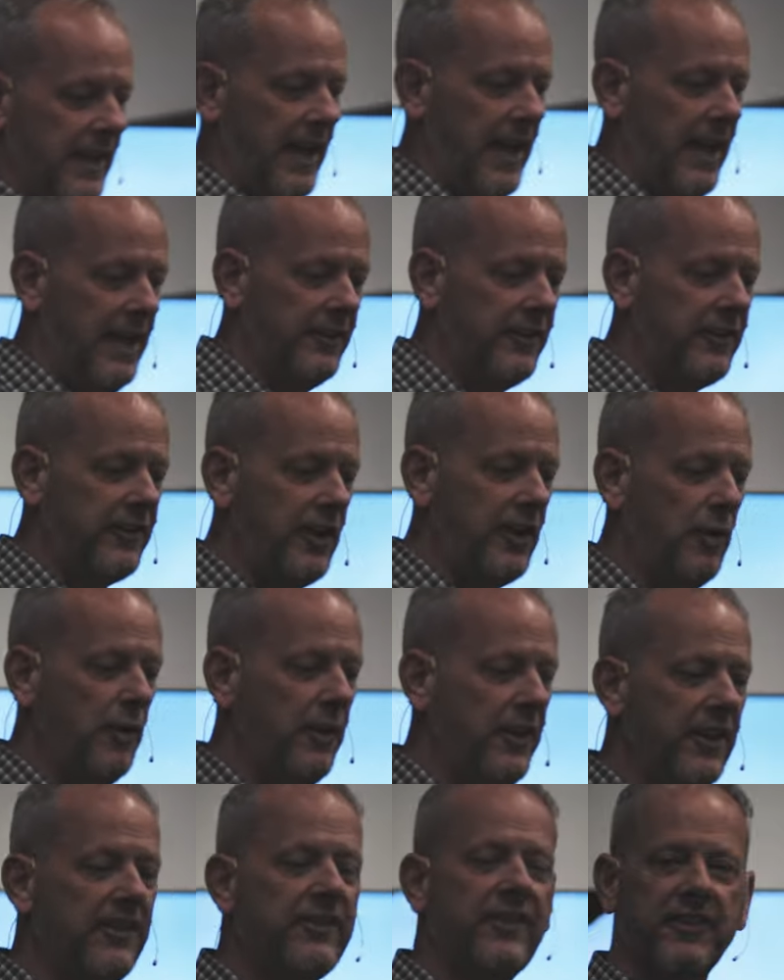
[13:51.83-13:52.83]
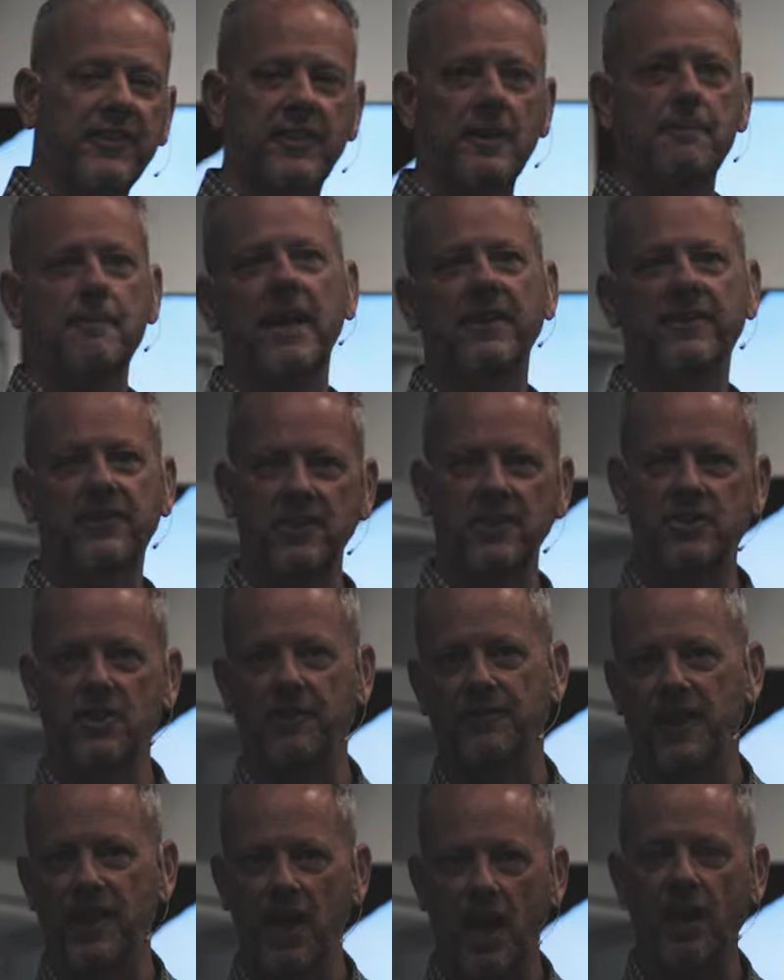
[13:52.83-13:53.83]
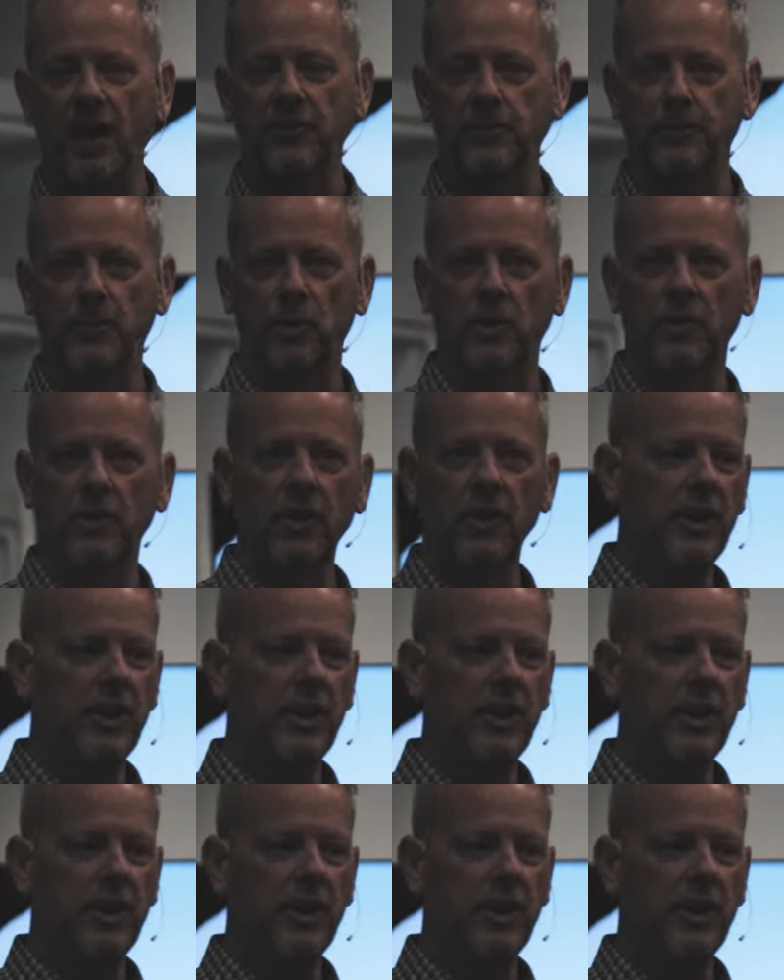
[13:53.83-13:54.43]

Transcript: And so, this is the message of the gospel.